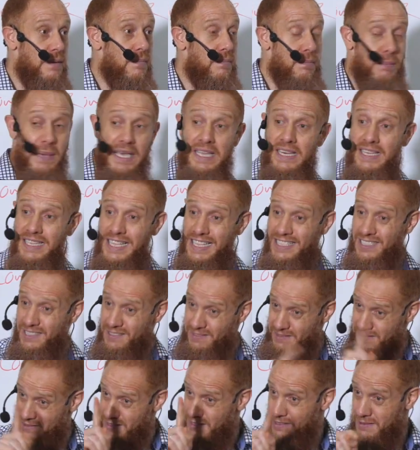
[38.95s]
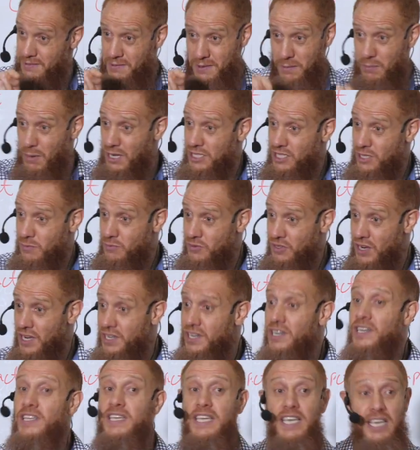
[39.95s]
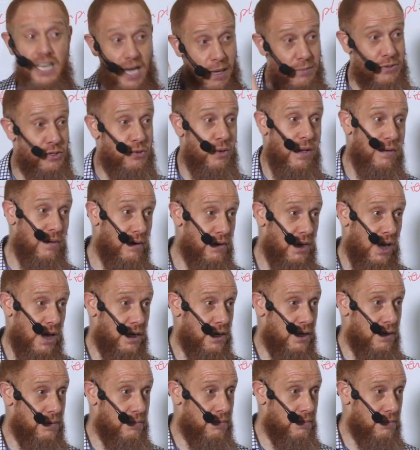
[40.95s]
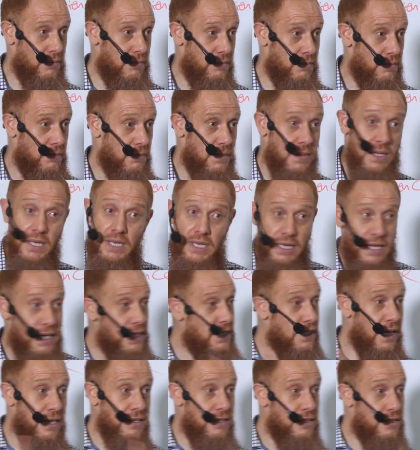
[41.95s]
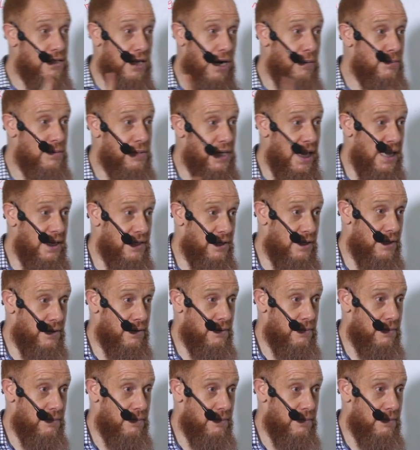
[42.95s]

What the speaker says: meaning that the Muslim trader, he comes 12 o'clock. He doesn't come late.